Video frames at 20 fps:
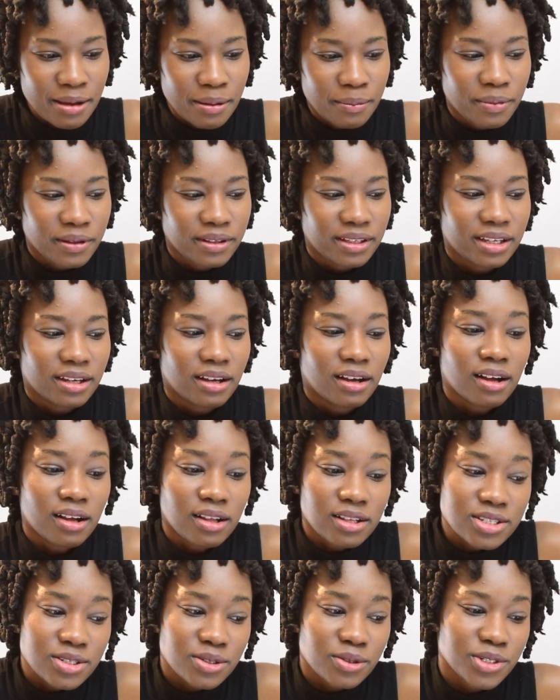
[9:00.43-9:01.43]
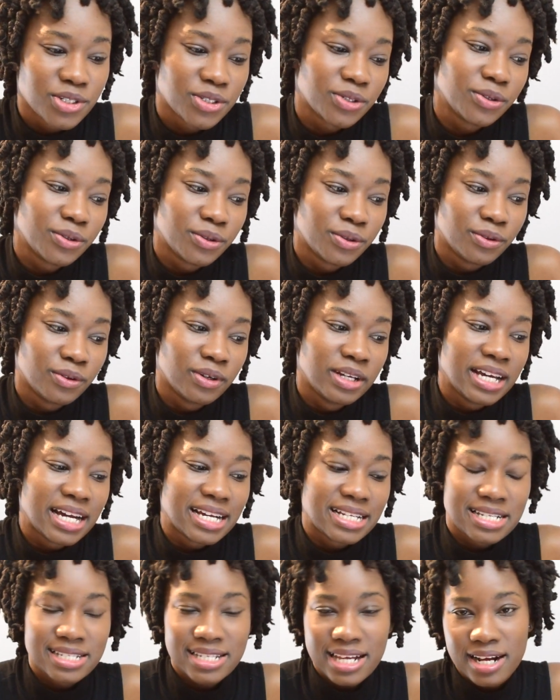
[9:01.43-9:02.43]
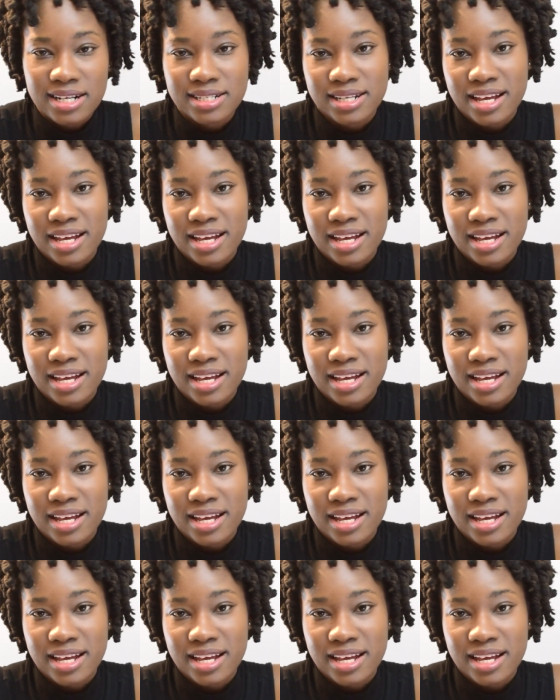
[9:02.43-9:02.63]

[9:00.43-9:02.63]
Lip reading: but they also show a desire